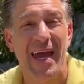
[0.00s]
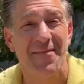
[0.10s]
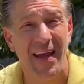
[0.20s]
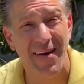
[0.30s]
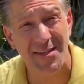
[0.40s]
And if
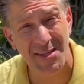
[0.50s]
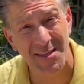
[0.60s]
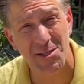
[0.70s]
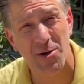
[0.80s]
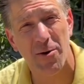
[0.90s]
you haven't
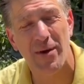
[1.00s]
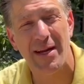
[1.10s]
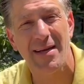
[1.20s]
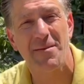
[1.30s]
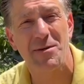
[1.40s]
done so
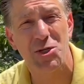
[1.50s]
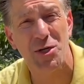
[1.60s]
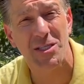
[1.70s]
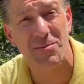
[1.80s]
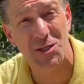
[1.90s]
already, be sure
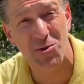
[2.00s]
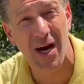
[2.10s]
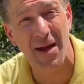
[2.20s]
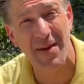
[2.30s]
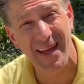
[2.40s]
to
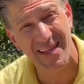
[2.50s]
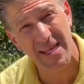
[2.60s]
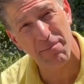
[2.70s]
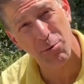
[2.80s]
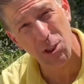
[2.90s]
subscribe and hit
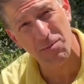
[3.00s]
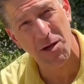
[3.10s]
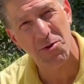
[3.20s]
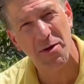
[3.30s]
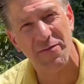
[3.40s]
that push bell
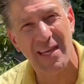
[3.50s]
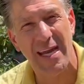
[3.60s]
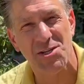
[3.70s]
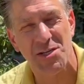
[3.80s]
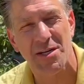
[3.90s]

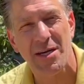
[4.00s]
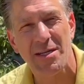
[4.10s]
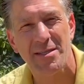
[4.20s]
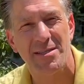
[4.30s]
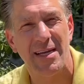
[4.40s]
notification
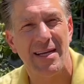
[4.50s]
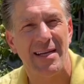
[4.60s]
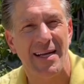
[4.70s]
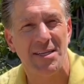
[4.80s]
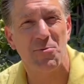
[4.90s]
to stay
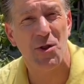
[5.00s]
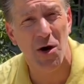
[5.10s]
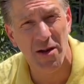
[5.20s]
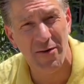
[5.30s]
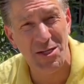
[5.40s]
connected with
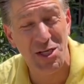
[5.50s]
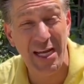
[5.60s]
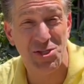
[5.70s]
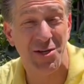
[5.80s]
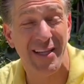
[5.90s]
all of our
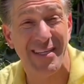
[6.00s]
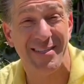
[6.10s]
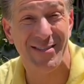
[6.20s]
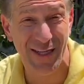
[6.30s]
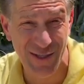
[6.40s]
educational
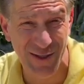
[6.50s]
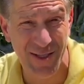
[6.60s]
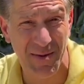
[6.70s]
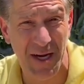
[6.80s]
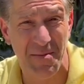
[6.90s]
lessons as soon as
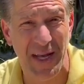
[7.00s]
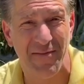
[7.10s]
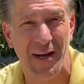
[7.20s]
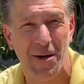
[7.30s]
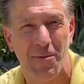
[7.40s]
they become made
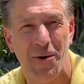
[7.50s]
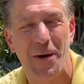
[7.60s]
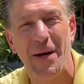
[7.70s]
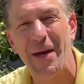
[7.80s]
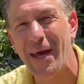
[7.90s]
available.
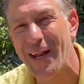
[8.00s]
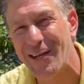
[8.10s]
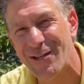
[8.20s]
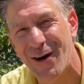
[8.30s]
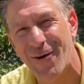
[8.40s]
And
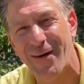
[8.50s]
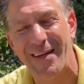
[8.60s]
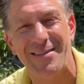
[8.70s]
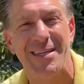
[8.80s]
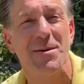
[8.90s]
as
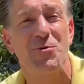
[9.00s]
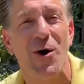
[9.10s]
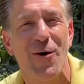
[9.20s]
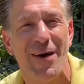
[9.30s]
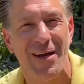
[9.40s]
always, keep
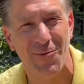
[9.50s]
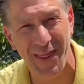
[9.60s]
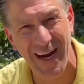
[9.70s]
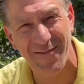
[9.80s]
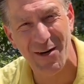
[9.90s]
growing with
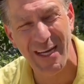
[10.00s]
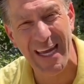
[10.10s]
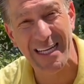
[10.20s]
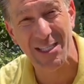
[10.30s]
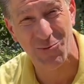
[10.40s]
IV
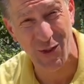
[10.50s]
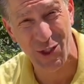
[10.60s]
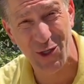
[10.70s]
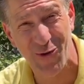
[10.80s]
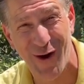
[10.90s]
Organics and
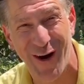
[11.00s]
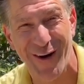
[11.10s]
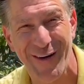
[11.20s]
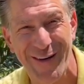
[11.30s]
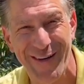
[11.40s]
wishing you all
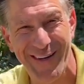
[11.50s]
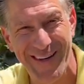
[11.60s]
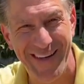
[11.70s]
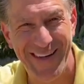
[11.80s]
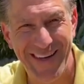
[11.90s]

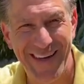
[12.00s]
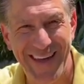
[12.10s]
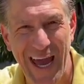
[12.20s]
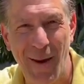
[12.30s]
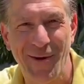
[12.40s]

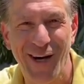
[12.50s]
happy